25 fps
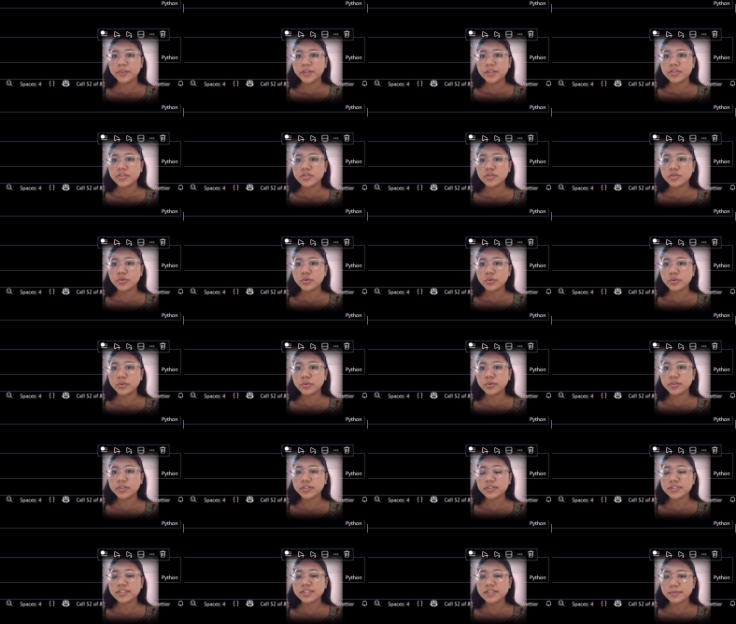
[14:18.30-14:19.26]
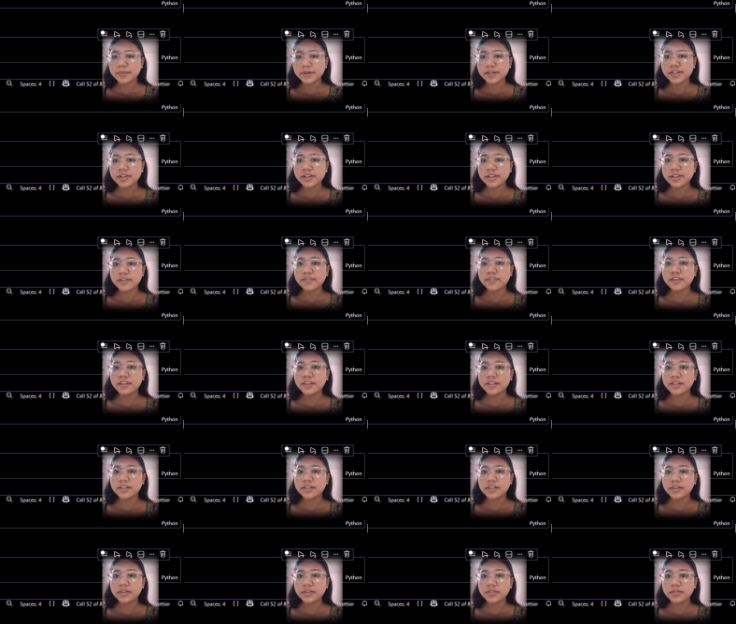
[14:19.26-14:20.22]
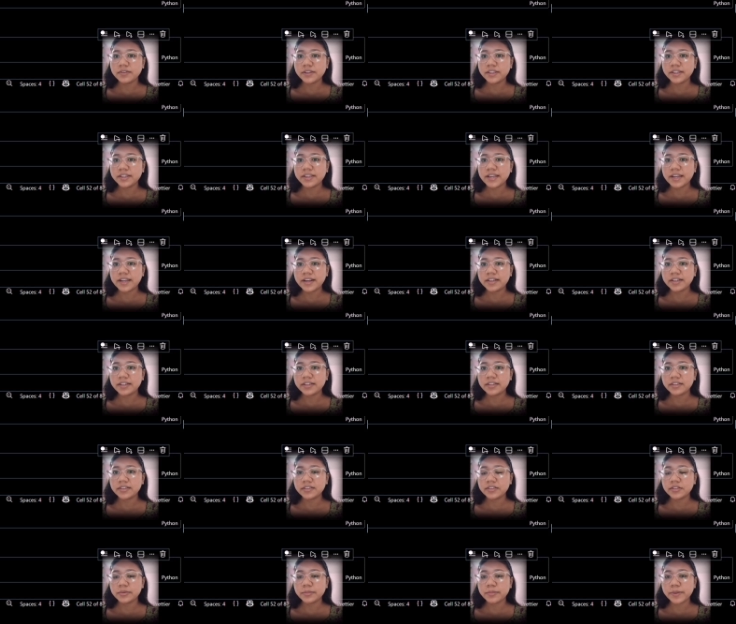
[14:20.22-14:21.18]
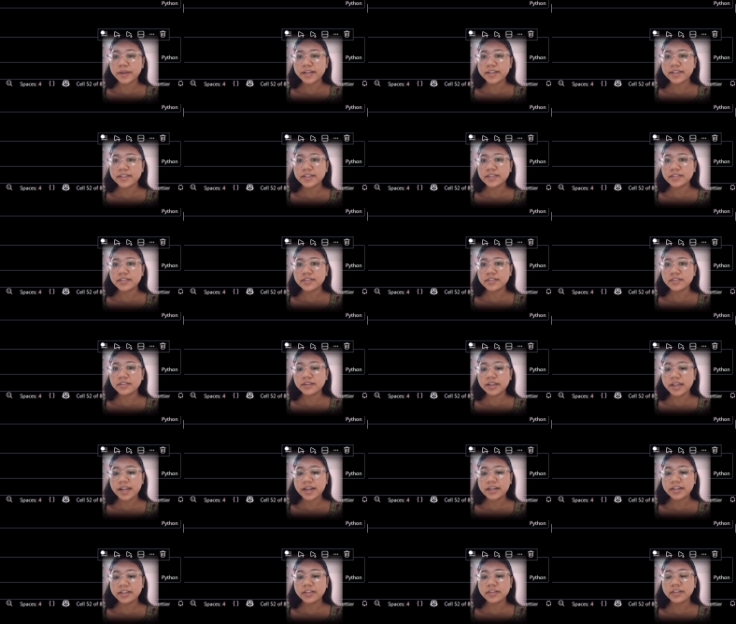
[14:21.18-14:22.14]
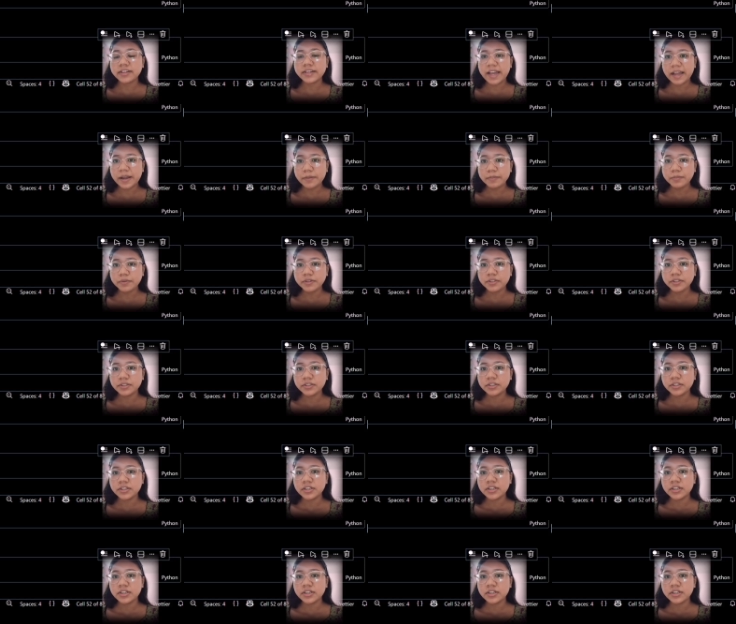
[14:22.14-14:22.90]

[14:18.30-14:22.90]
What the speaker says: So similarly we get the depth.